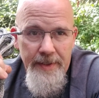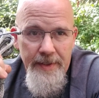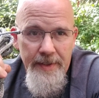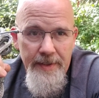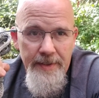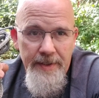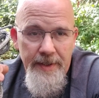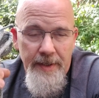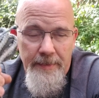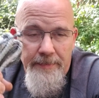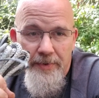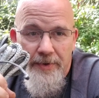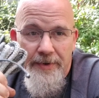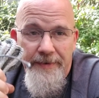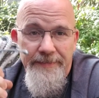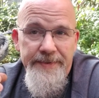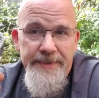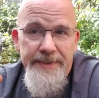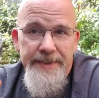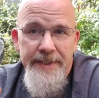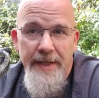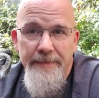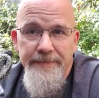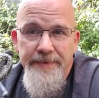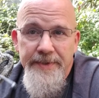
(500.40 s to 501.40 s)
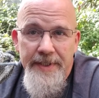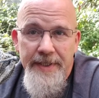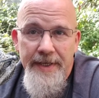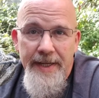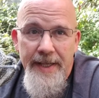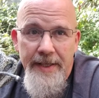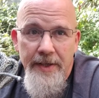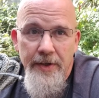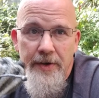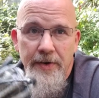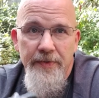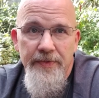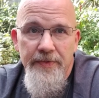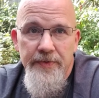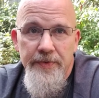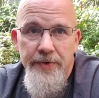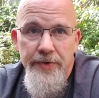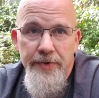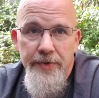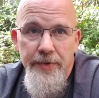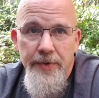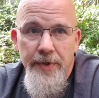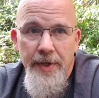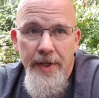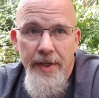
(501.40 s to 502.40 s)
number of steps that I go
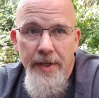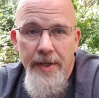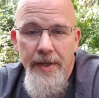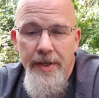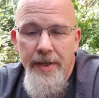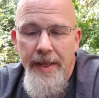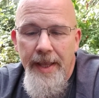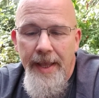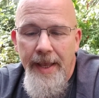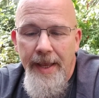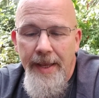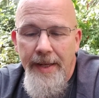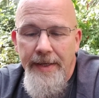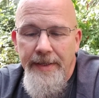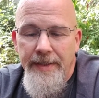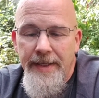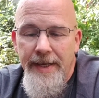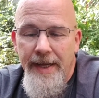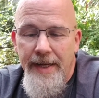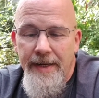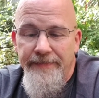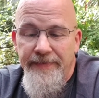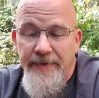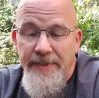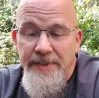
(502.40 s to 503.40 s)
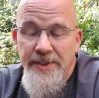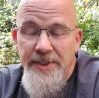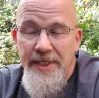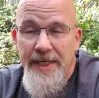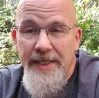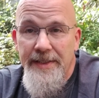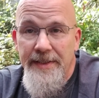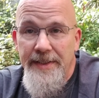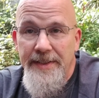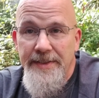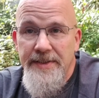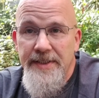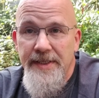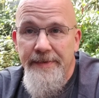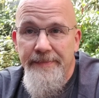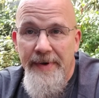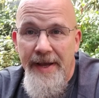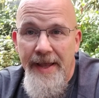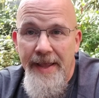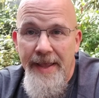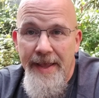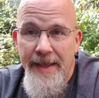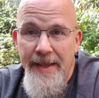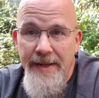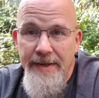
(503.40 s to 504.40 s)
through, and kind of a checklist in
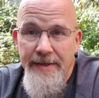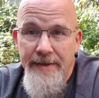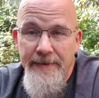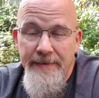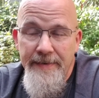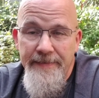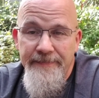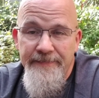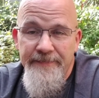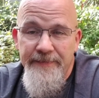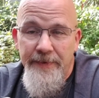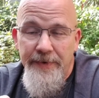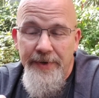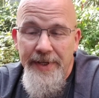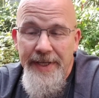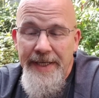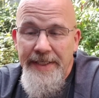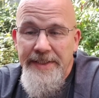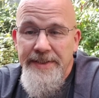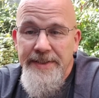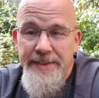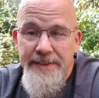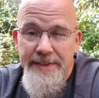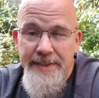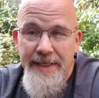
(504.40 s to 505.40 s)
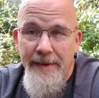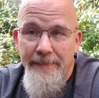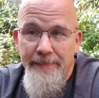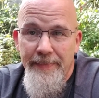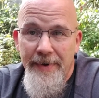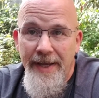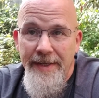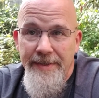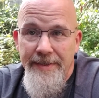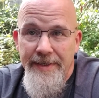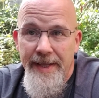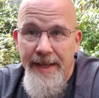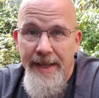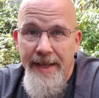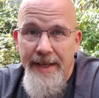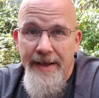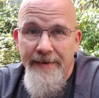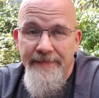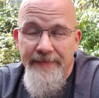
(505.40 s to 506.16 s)
my head for each step I take.